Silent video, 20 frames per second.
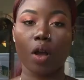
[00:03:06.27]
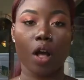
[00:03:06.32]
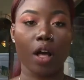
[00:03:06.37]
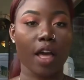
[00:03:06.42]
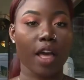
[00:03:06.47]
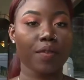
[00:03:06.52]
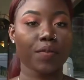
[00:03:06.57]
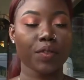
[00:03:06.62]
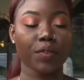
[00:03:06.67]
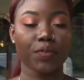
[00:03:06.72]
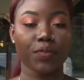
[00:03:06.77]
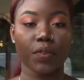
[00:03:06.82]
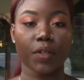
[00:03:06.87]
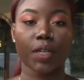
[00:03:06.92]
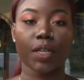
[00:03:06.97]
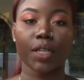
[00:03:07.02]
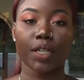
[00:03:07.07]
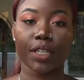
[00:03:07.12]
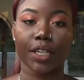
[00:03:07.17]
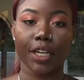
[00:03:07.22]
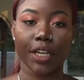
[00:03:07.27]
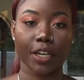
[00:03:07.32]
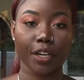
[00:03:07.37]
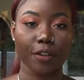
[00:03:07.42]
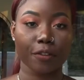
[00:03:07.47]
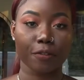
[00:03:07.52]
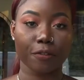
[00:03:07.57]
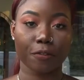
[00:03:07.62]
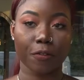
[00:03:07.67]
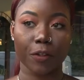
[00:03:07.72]
We're all having fun,
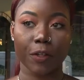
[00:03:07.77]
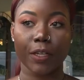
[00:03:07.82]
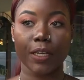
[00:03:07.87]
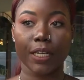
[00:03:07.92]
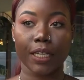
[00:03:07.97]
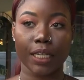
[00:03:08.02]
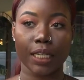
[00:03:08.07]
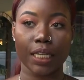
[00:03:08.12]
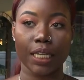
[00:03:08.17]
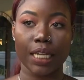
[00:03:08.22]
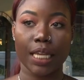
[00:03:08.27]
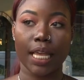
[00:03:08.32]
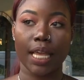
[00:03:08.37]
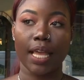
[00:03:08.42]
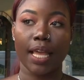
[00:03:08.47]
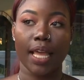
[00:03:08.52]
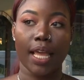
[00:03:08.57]
carefree,